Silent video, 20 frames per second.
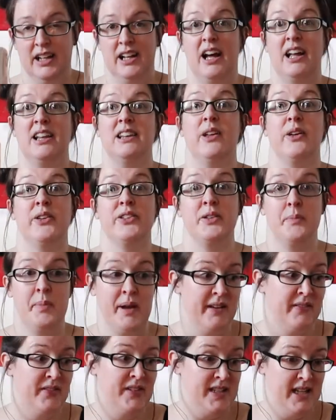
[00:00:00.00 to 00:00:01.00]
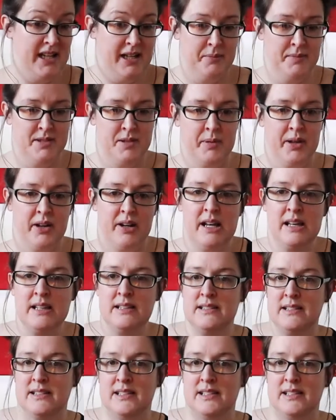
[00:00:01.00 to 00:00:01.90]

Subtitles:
I lost a bit of steam, to be honest.